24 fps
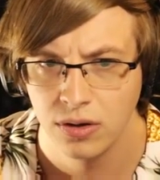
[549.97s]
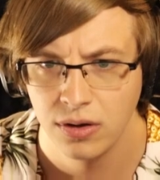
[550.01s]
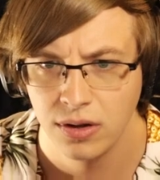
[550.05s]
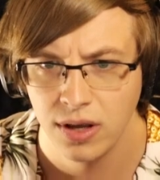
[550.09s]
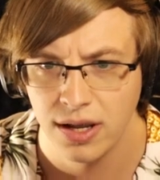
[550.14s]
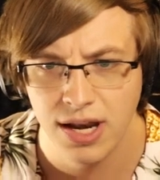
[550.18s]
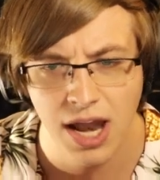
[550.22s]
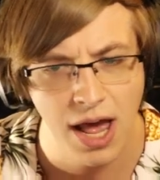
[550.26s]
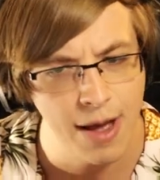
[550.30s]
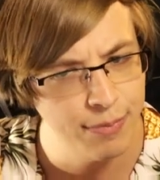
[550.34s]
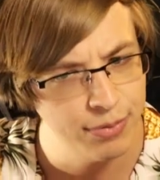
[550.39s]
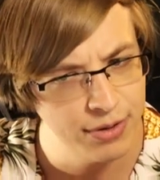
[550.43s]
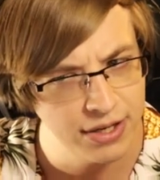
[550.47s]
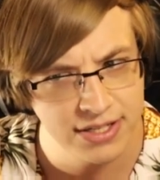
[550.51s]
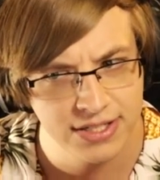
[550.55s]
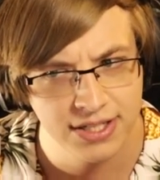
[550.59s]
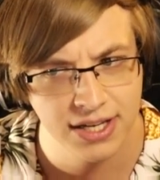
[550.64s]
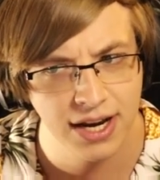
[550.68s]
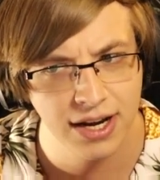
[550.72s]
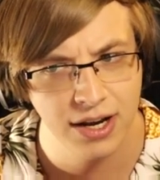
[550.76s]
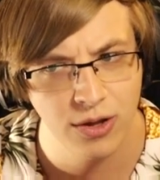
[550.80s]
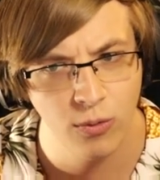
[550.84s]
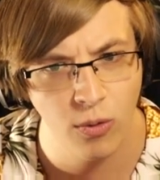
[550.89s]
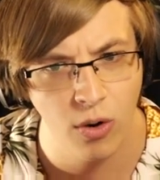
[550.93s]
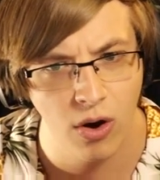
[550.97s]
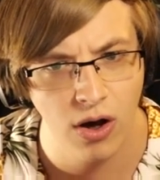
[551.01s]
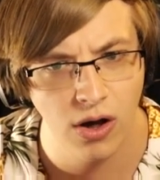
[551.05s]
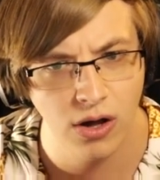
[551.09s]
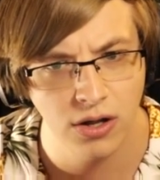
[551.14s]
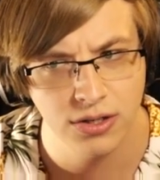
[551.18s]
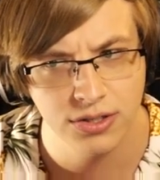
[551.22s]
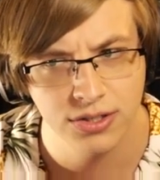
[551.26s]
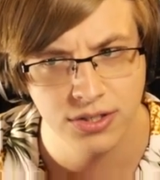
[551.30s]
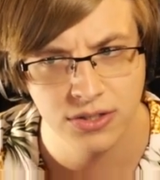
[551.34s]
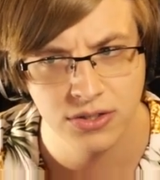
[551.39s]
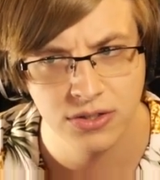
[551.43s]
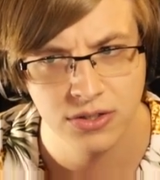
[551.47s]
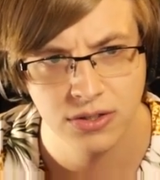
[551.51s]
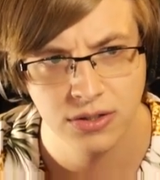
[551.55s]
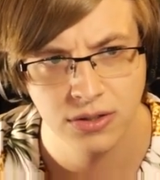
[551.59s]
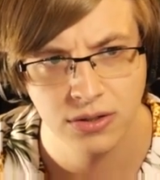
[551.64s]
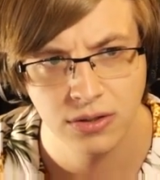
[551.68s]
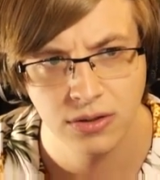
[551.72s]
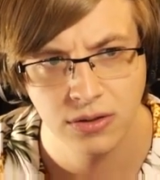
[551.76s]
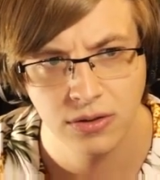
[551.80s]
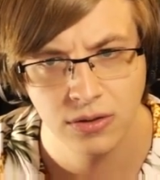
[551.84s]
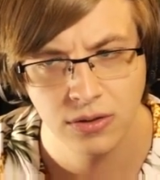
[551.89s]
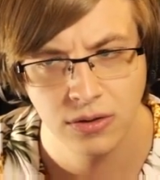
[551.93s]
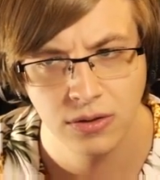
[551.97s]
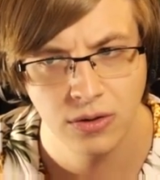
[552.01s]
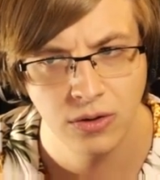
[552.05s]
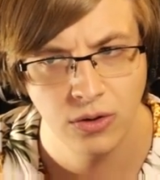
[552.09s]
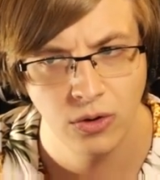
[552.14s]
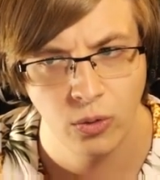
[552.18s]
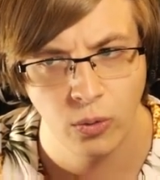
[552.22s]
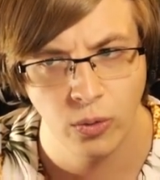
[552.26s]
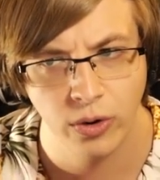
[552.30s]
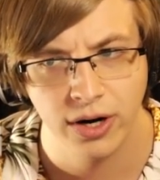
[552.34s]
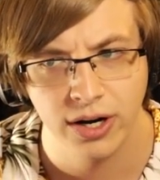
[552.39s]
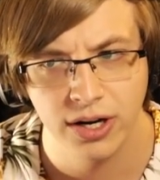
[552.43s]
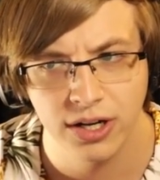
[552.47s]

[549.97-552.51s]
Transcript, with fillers: Not placing any walls. We're going to